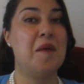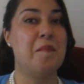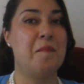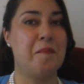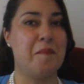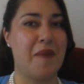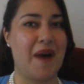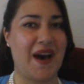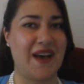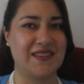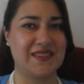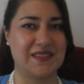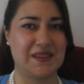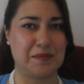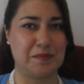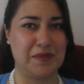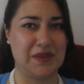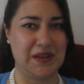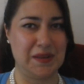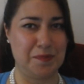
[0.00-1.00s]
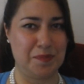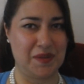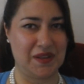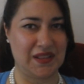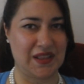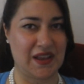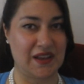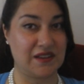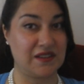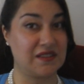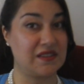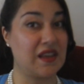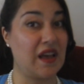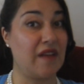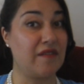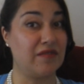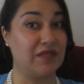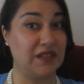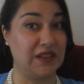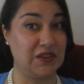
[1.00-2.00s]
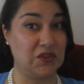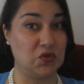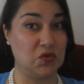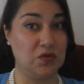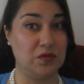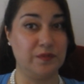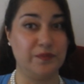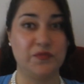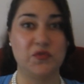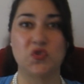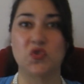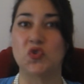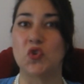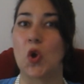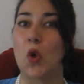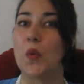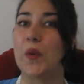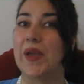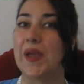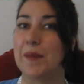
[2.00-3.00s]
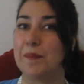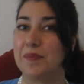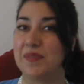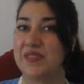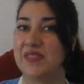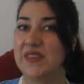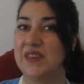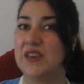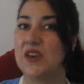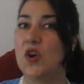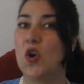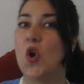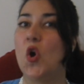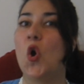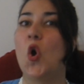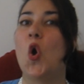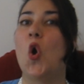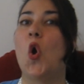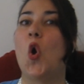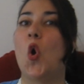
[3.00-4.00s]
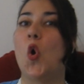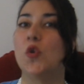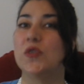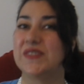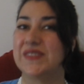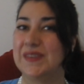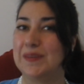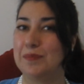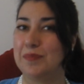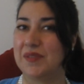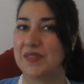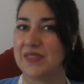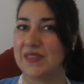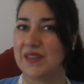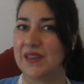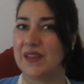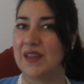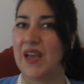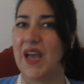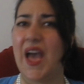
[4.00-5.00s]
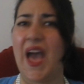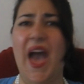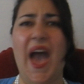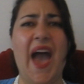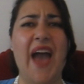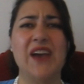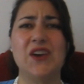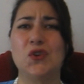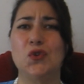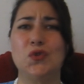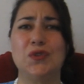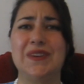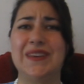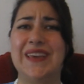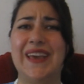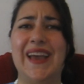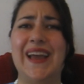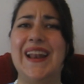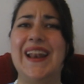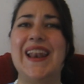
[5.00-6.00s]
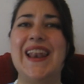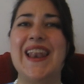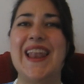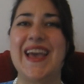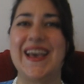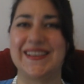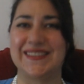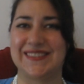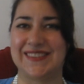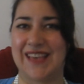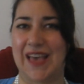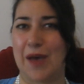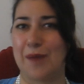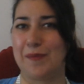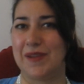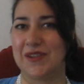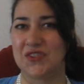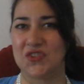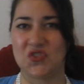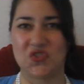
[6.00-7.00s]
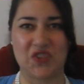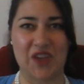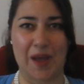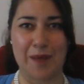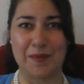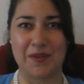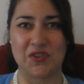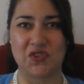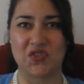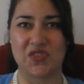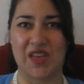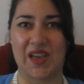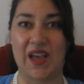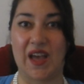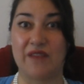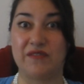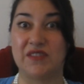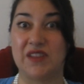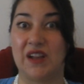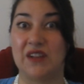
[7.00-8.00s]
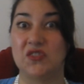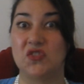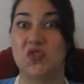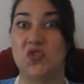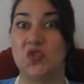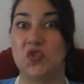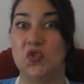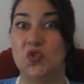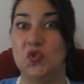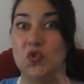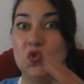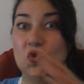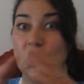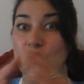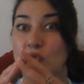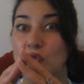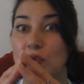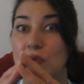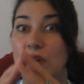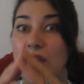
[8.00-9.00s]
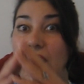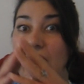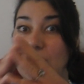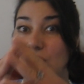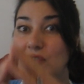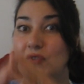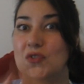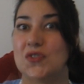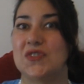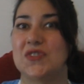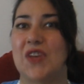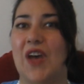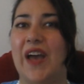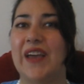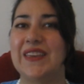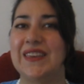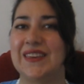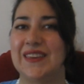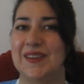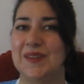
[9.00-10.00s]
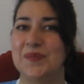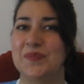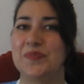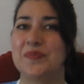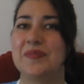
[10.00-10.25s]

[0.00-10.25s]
Master manipulators have little to no empathy or sympathy and could care less how much damage they have done to you and your psyche.